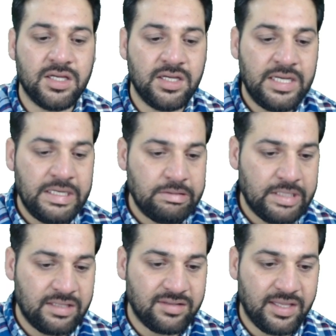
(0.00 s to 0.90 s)
he
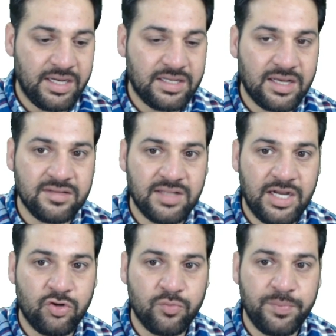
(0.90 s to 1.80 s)
takes 8 hours
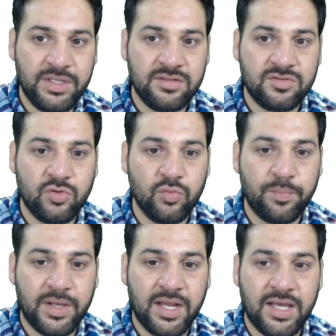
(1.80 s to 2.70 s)
and rupees 2
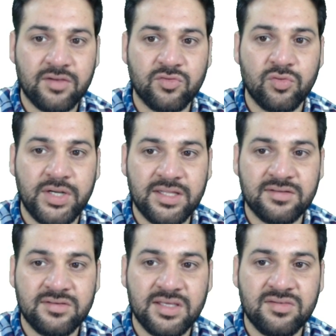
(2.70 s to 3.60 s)
per hour, so it
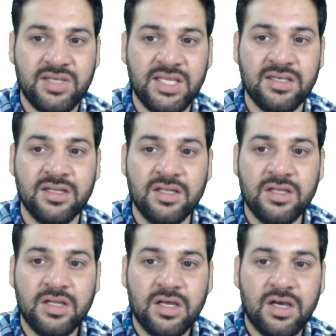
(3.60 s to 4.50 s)
is 16,
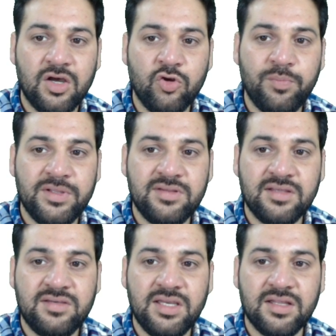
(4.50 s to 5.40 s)
rupees
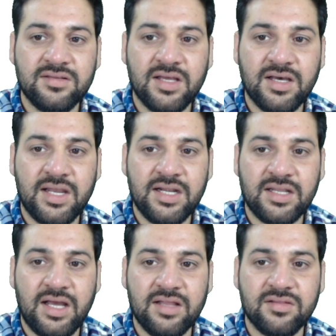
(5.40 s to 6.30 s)
16 is the
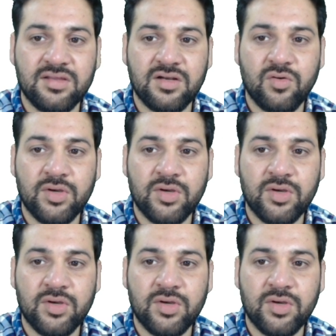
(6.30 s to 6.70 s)
correct answer.